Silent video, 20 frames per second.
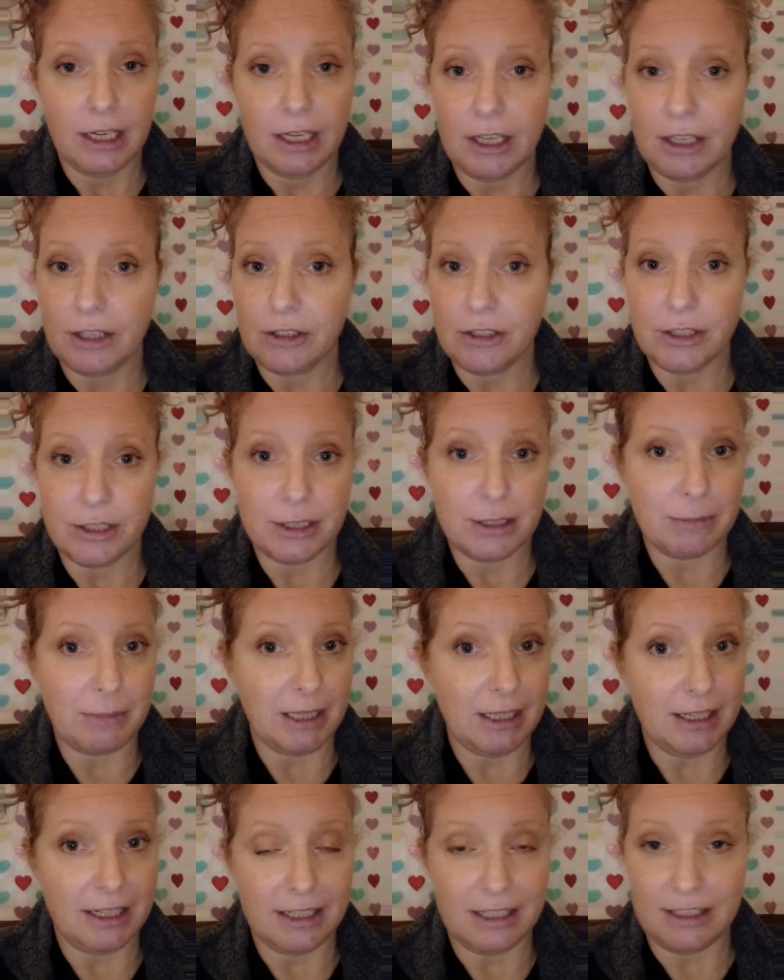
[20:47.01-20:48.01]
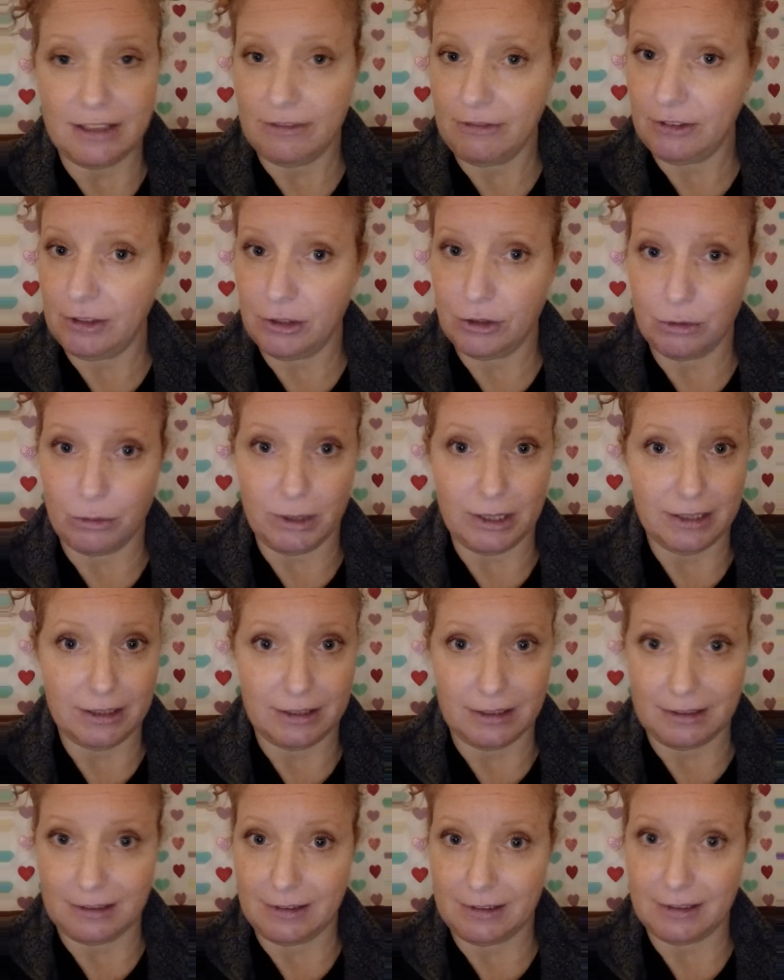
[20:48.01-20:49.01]
You're just making different
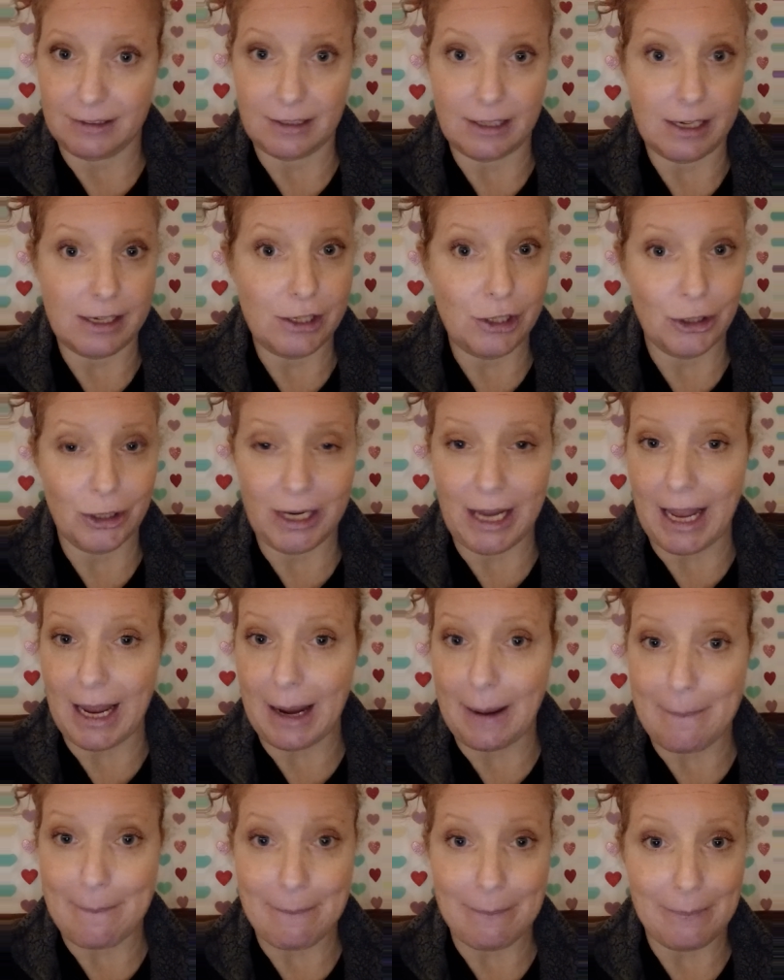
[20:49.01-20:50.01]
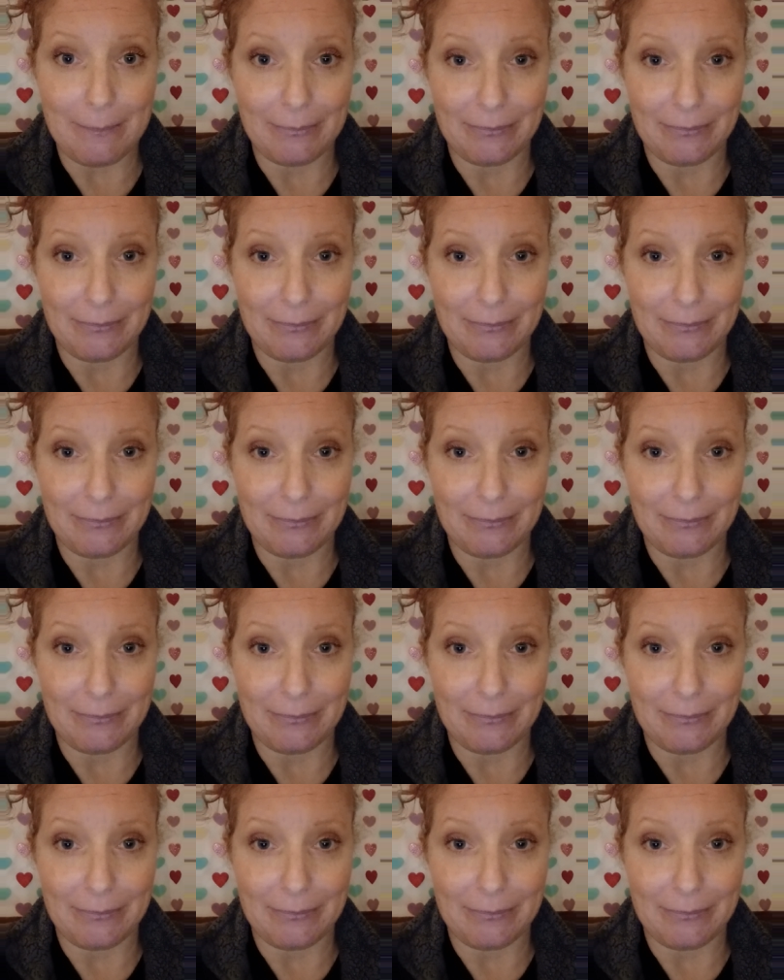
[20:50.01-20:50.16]
choices in your game.